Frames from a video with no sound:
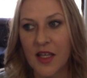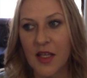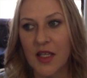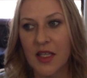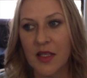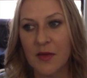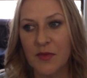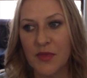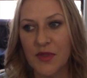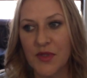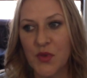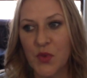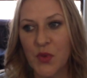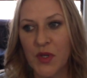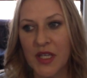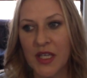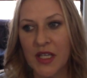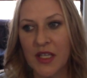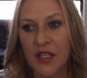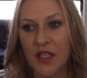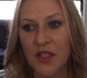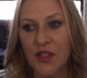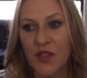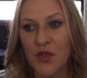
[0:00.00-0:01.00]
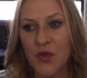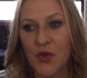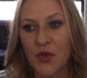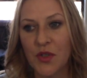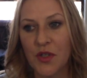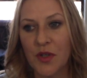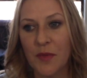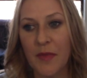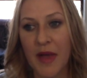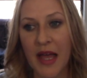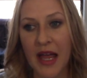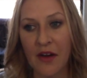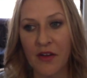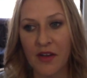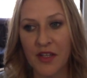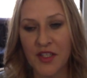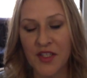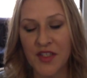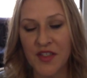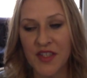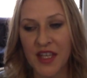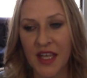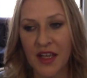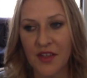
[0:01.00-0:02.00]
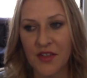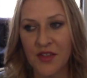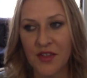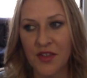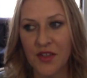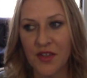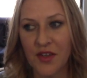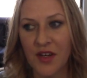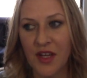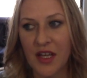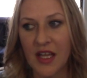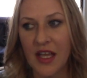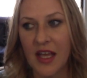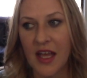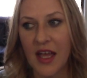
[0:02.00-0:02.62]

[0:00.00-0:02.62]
in between your marriage sector